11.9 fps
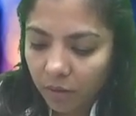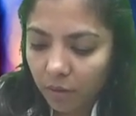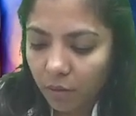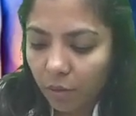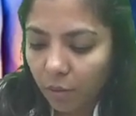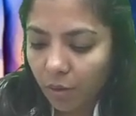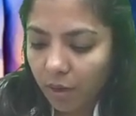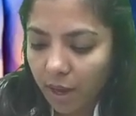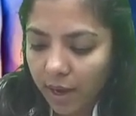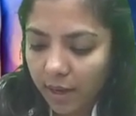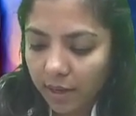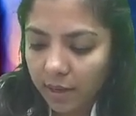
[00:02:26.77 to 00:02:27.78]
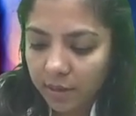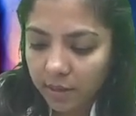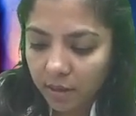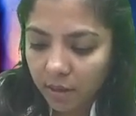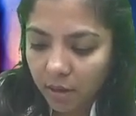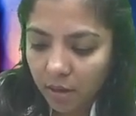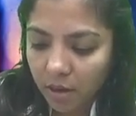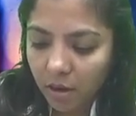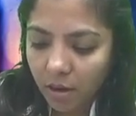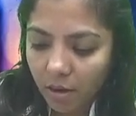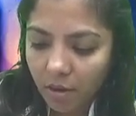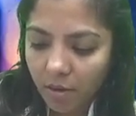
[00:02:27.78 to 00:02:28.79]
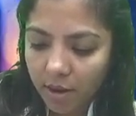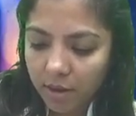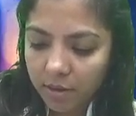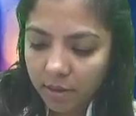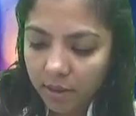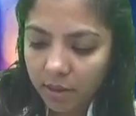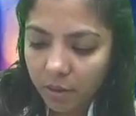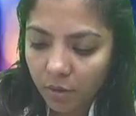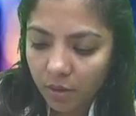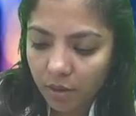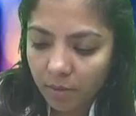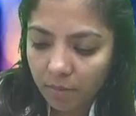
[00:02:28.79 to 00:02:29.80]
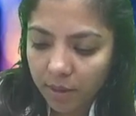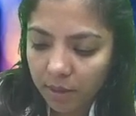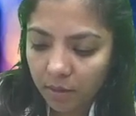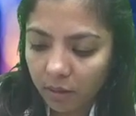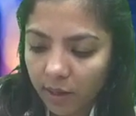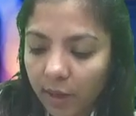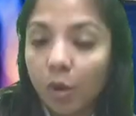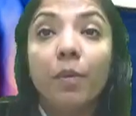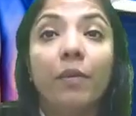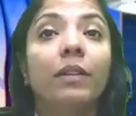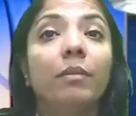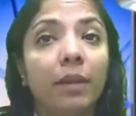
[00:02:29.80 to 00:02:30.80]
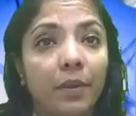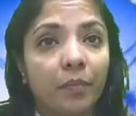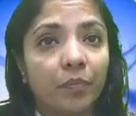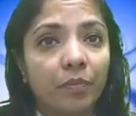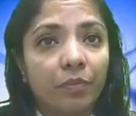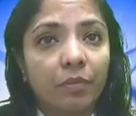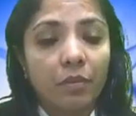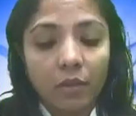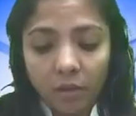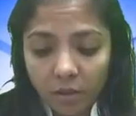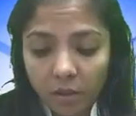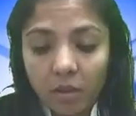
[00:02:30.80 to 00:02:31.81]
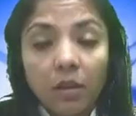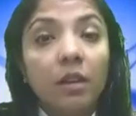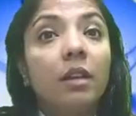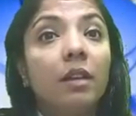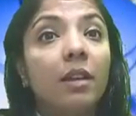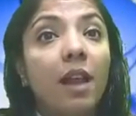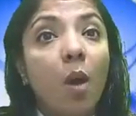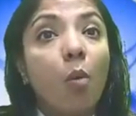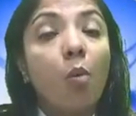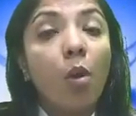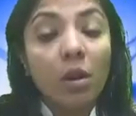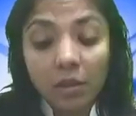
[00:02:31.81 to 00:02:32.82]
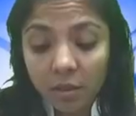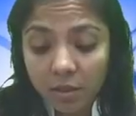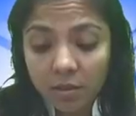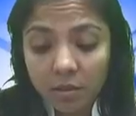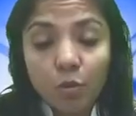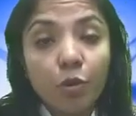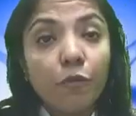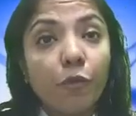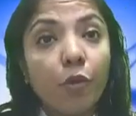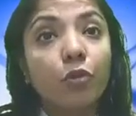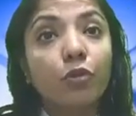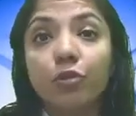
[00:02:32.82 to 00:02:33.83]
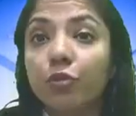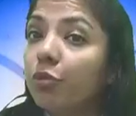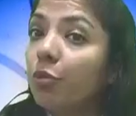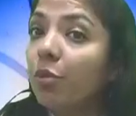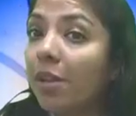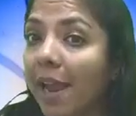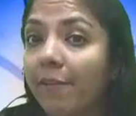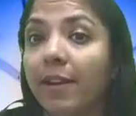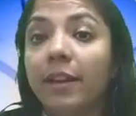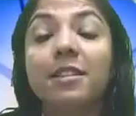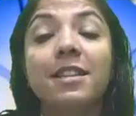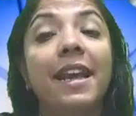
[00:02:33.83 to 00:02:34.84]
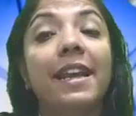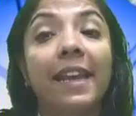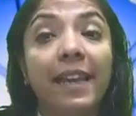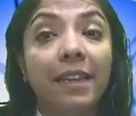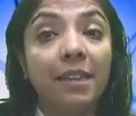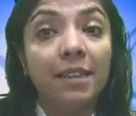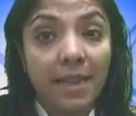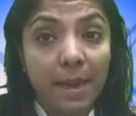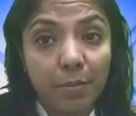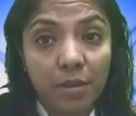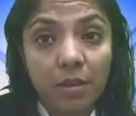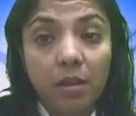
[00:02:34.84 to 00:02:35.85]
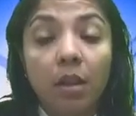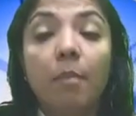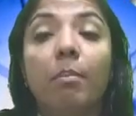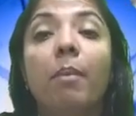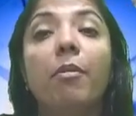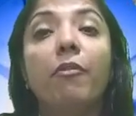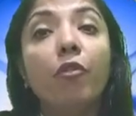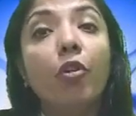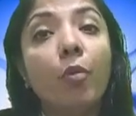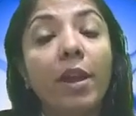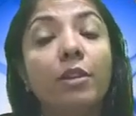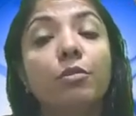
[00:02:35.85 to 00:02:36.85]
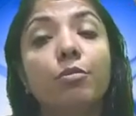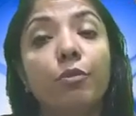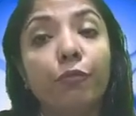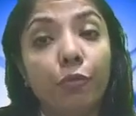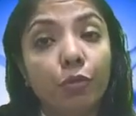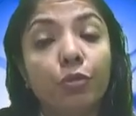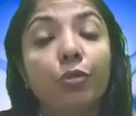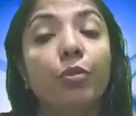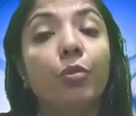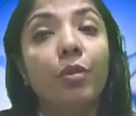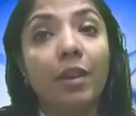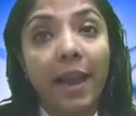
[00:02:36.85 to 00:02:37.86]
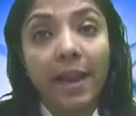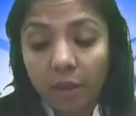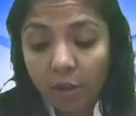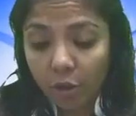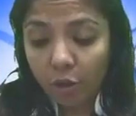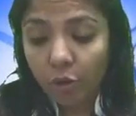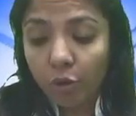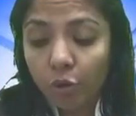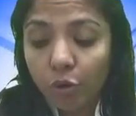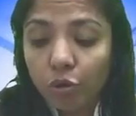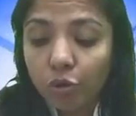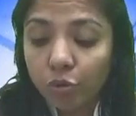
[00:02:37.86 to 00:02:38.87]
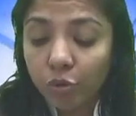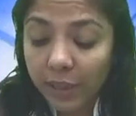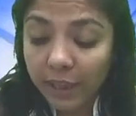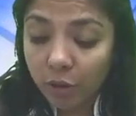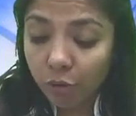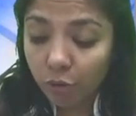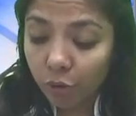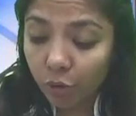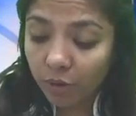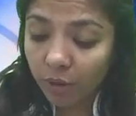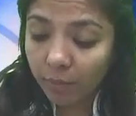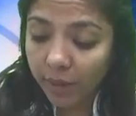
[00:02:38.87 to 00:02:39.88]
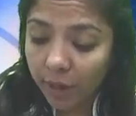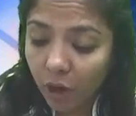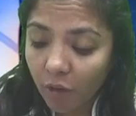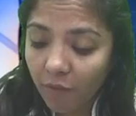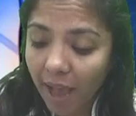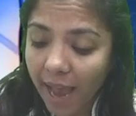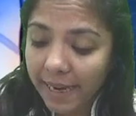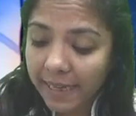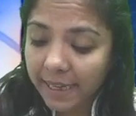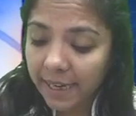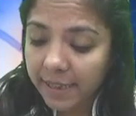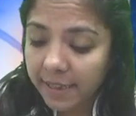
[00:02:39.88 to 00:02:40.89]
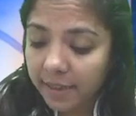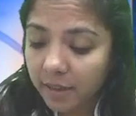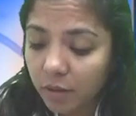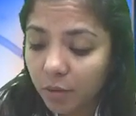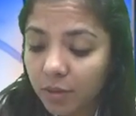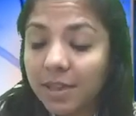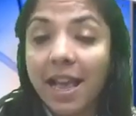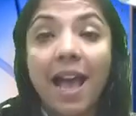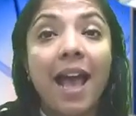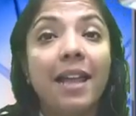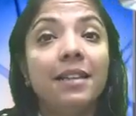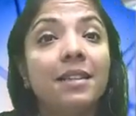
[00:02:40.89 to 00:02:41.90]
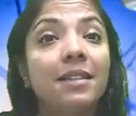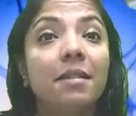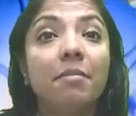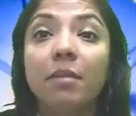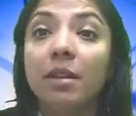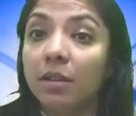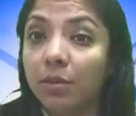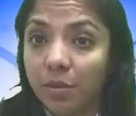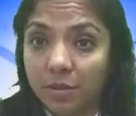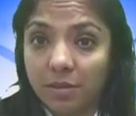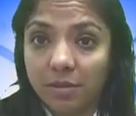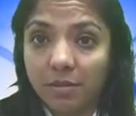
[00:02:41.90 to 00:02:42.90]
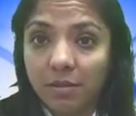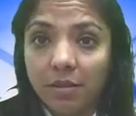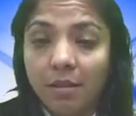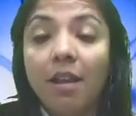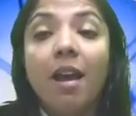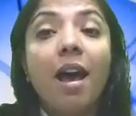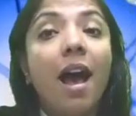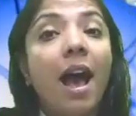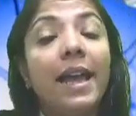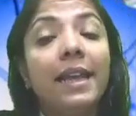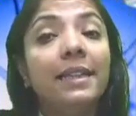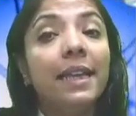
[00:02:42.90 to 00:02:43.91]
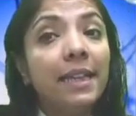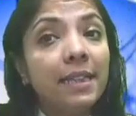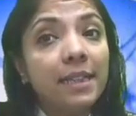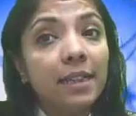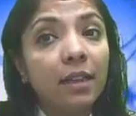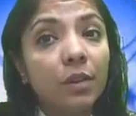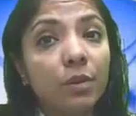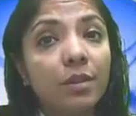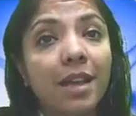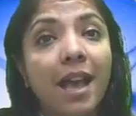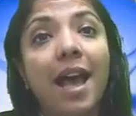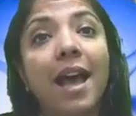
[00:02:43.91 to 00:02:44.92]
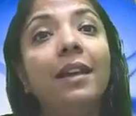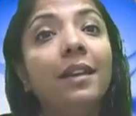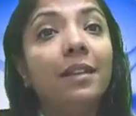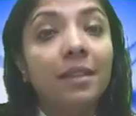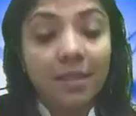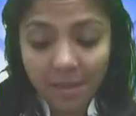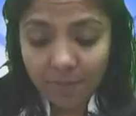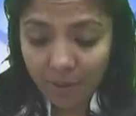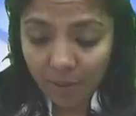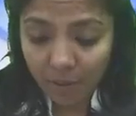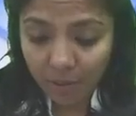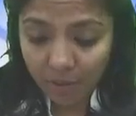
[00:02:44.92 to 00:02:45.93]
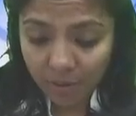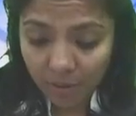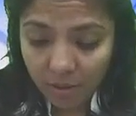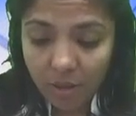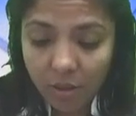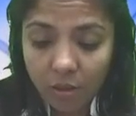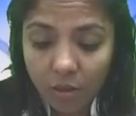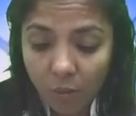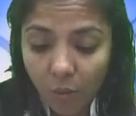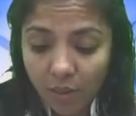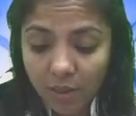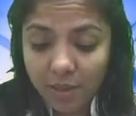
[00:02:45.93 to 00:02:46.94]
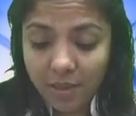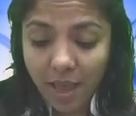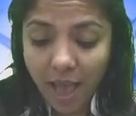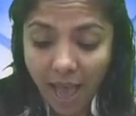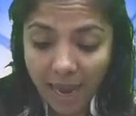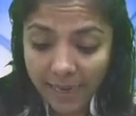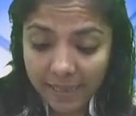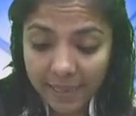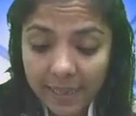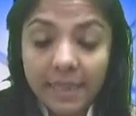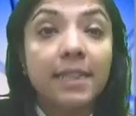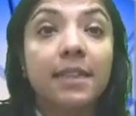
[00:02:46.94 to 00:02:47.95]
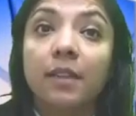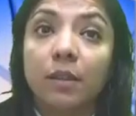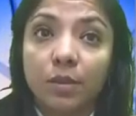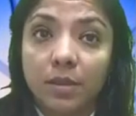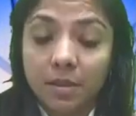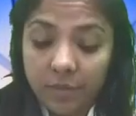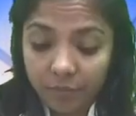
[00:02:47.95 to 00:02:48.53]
Rule 9 is residual method. I hope you're with me. Now, what is rule 4 to rule 9? We'll understand in depth. But before going to rule 4 to rule 9, you need to know the meaning of identical goods and similar goods. Identical goods and similar goods. Now, what is identical goods?